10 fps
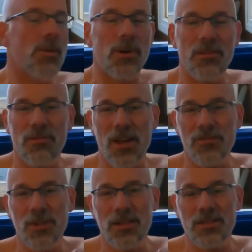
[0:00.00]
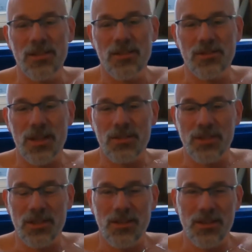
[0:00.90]
up on 5 minutes here. So
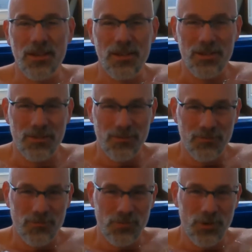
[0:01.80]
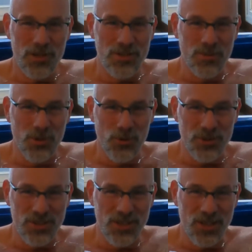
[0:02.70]
actually writing some
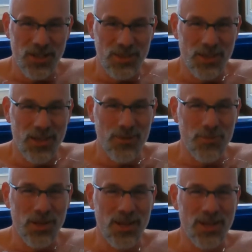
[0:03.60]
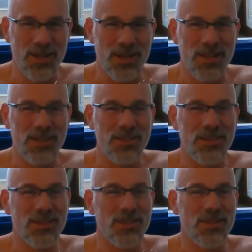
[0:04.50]
notes today, I think, kept me on
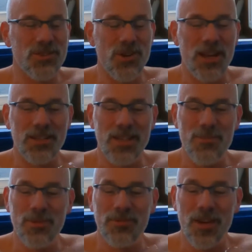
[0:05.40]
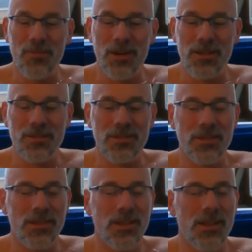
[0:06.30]
track to keep it 5 minutes.
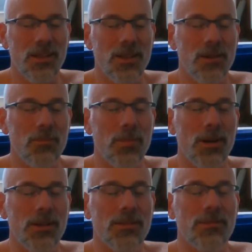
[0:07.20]
But